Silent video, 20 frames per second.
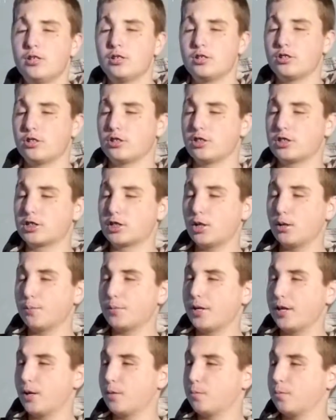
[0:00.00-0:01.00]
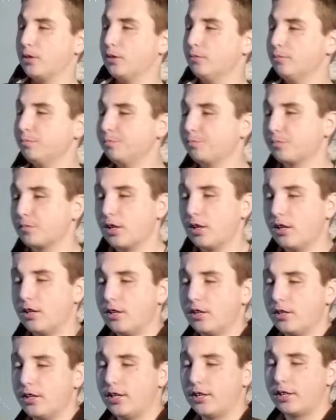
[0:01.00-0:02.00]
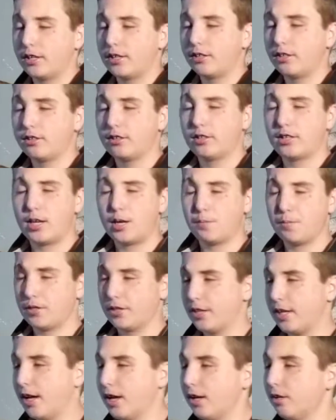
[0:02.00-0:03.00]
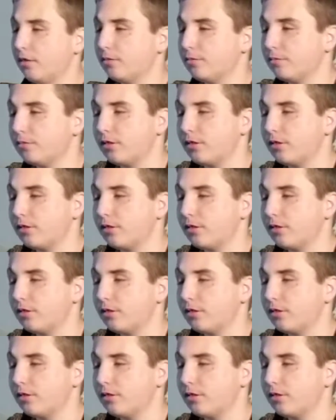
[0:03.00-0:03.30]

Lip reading: So the scope camera, it came with that,